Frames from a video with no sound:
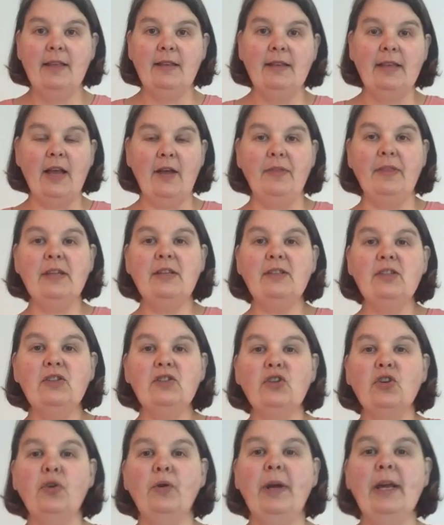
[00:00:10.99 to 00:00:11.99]
Now this
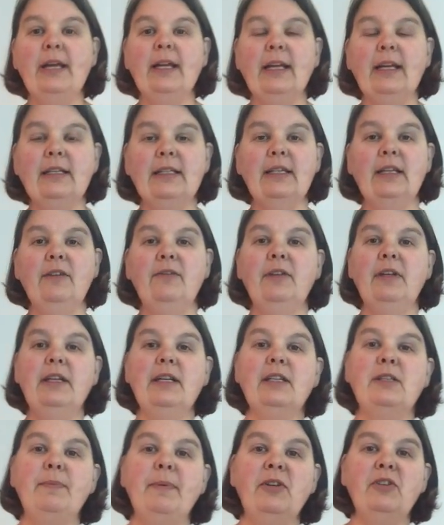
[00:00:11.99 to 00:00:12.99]
is a great
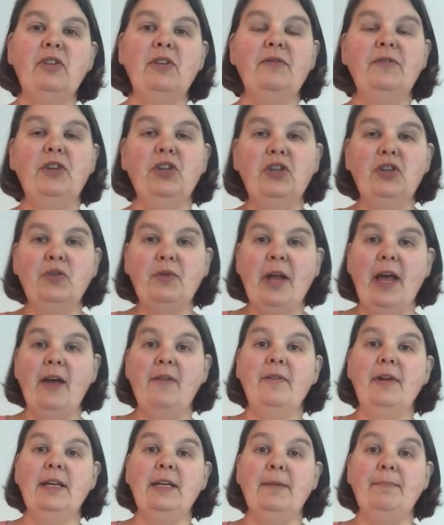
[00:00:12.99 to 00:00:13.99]
activity, especially if you don't
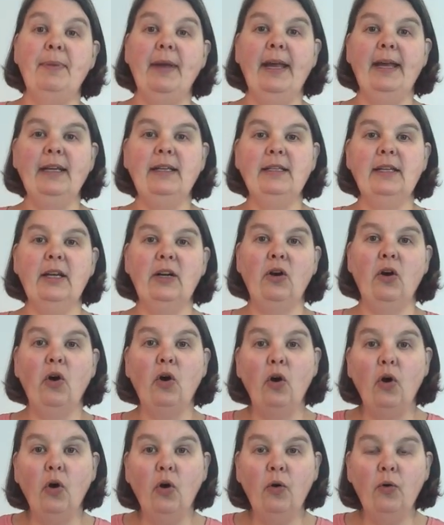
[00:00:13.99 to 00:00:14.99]
have any paint at
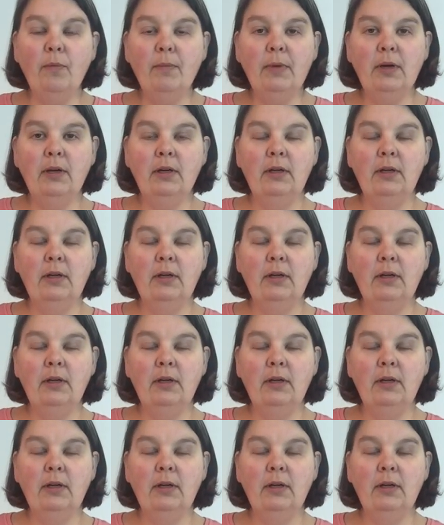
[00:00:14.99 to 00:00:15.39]
home.